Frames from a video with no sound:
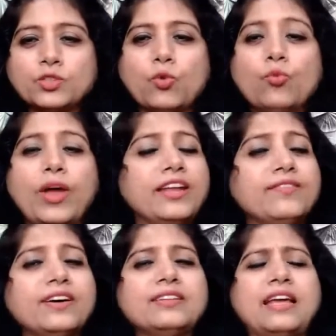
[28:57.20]
So
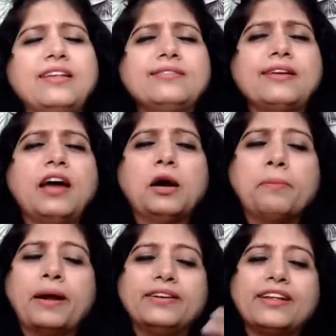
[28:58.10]
whenever there is an
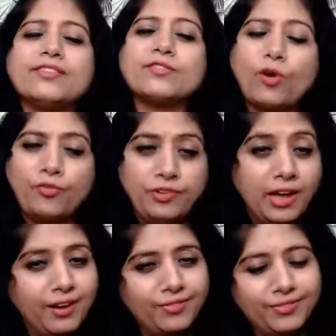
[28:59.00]
abundance of
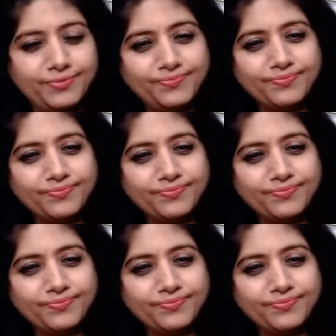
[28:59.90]
love,